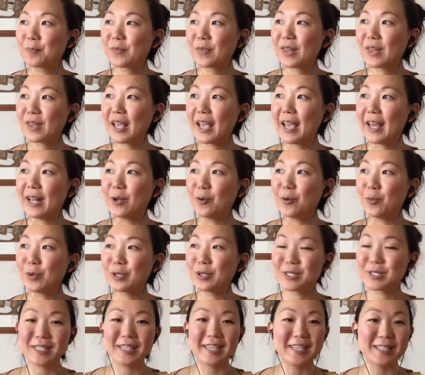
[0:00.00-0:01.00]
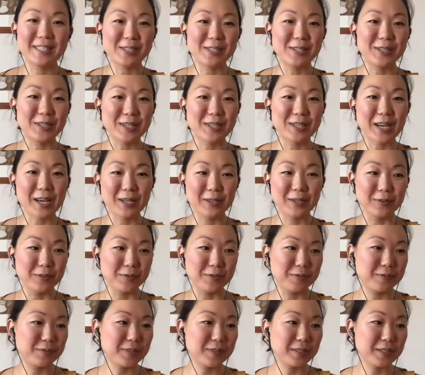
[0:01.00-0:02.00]
it wasn't easy to kind of,
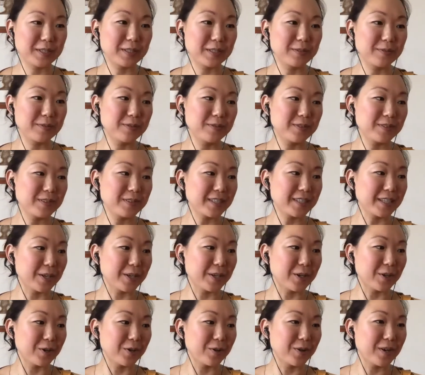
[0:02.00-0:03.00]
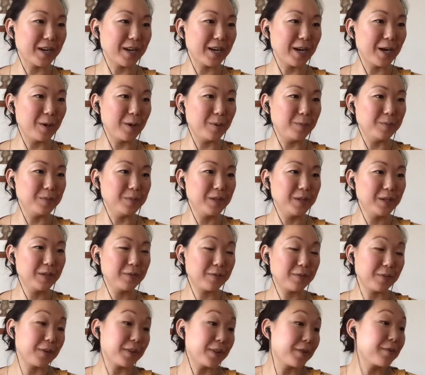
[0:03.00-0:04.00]
you know,
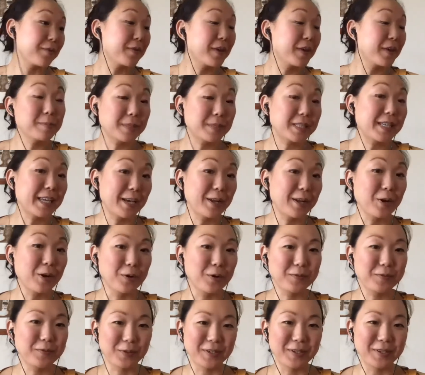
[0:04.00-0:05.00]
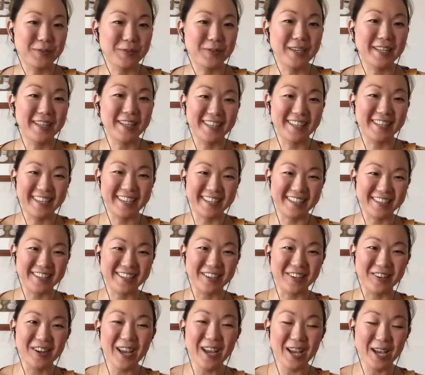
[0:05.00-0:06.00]
for them to get over it. Really, you know,
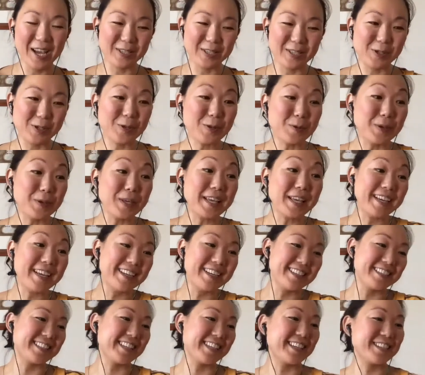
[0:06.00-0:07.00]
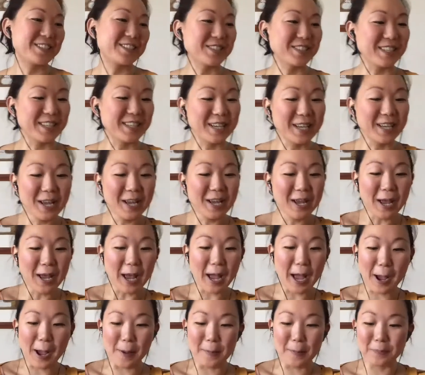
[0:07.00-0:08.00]
it took me years actually.
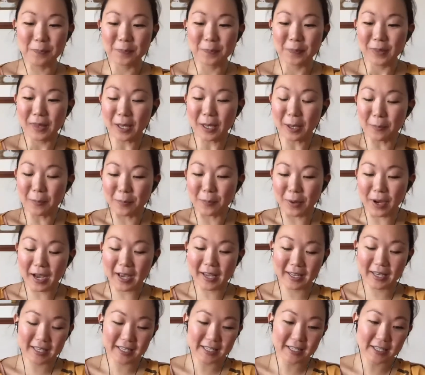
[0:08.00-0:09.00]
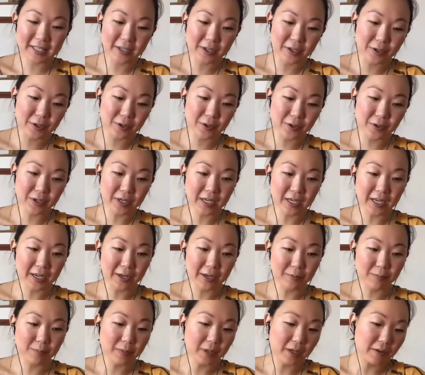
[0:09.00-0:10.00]
But you know,
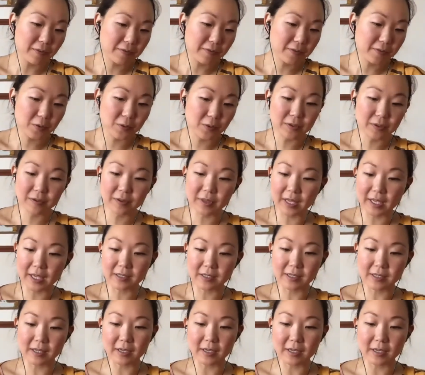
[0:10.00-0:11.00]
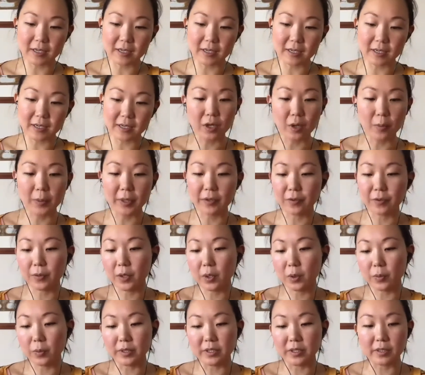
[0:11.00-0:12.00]
a few things that kind of got me through it
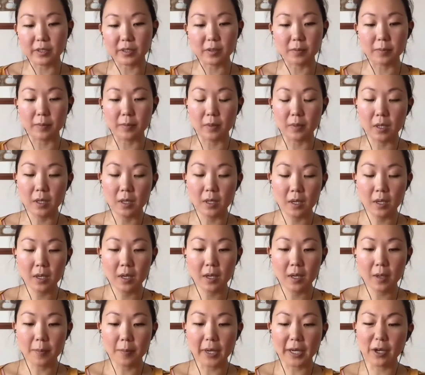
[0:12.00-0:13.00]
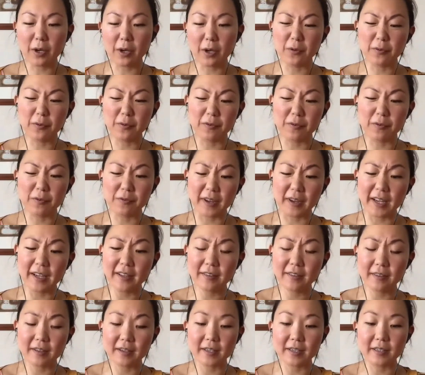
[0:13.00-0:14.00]
was just my own faith,
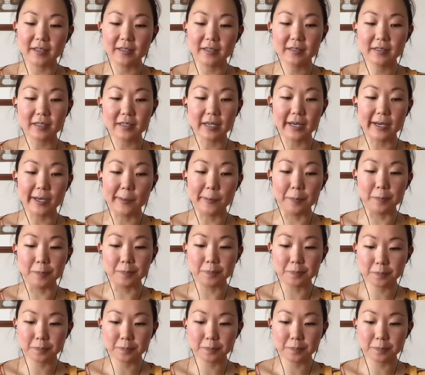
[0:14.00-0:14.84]
I guess, and